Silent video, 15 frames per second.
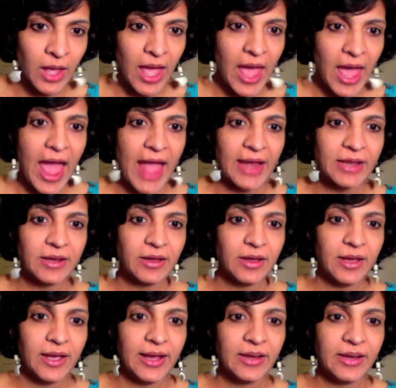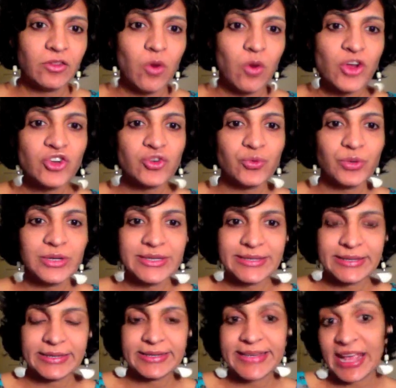and it is going to
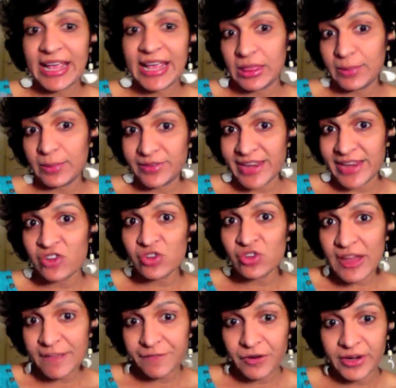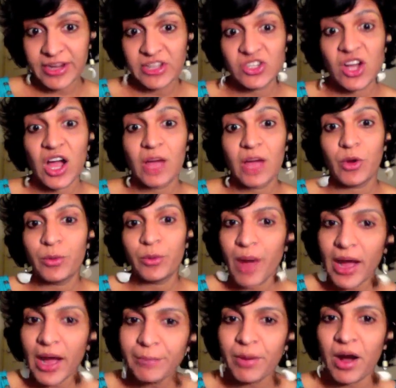take a substantial effort and time on
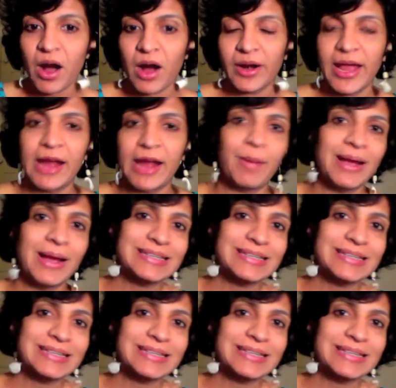my part and my